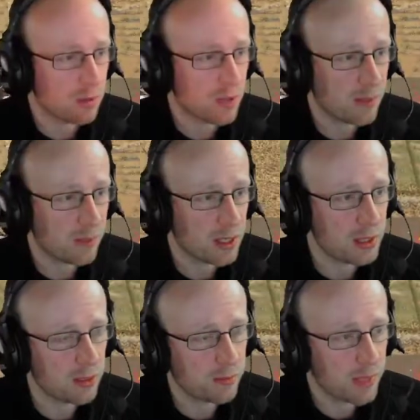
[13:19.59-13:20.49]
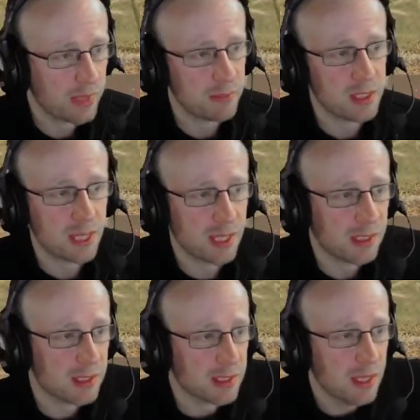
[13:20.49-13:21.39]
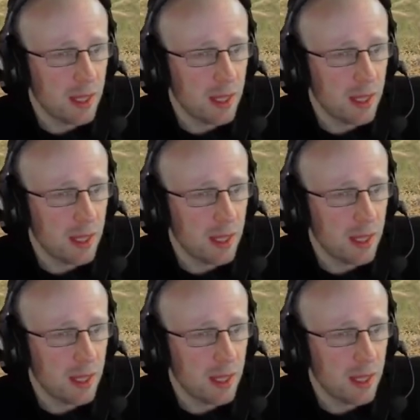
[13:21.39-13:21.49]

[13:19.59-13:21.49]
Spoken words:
trying to pressure him, make mistakes.